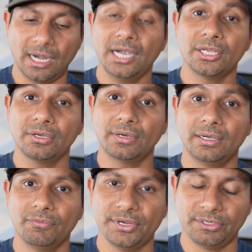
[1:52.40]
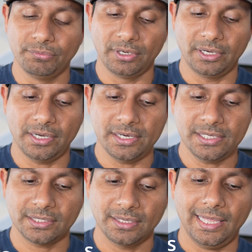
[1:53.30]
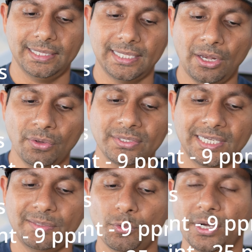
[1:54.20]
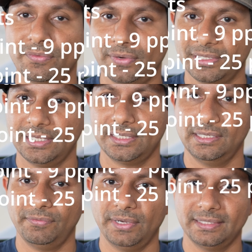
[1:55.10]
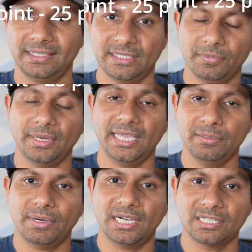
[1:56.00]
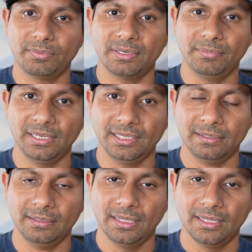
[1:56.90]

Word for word: audio and visual alerts, and the low set point for this device is 9 parts per million.